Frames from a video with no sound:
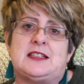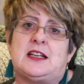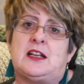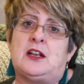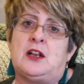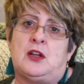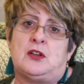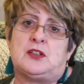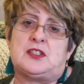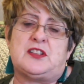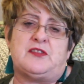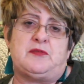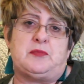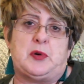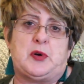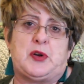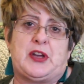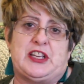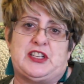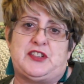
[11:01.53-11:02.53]
lots of
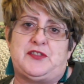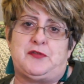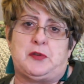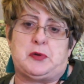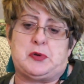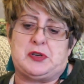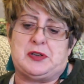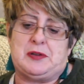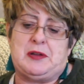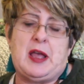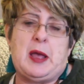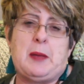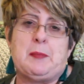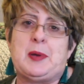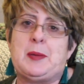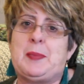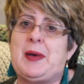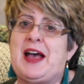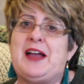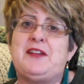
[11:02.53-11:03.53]
bookish fun.
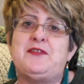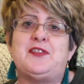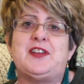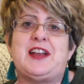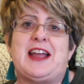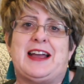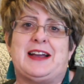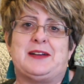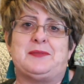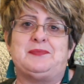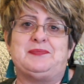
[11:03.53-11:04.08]
Bye bye for now.